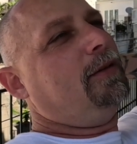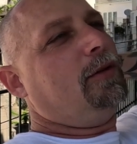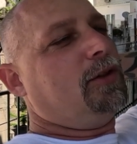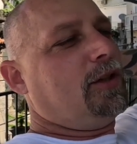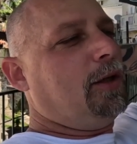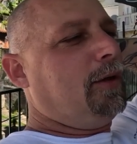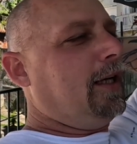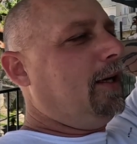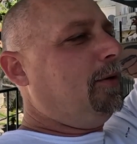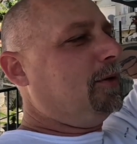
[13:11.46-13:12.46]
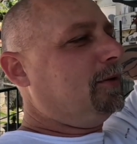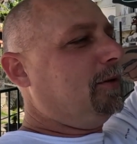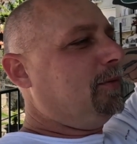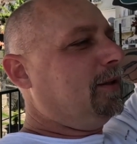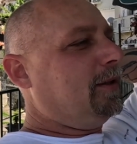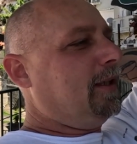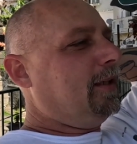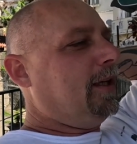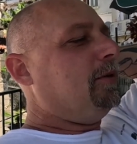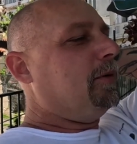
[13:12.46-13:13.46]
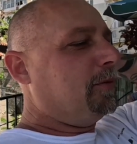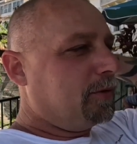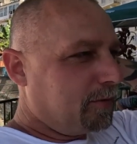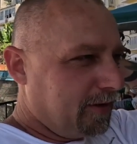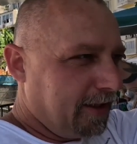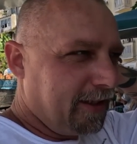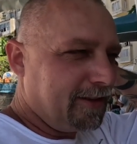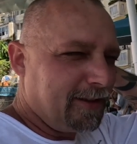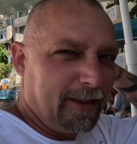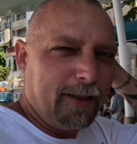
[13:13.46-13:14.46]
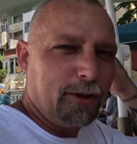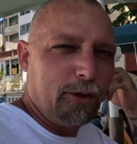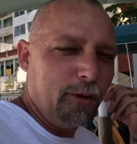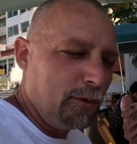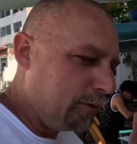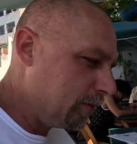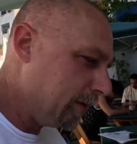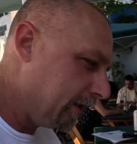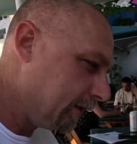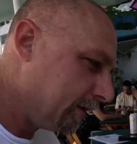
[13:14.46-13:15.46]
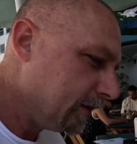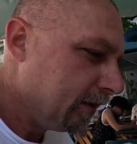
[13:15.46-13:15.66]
Or Shallow Hal or something like that. I don't remember which one. Yeah, that's a huge bitch.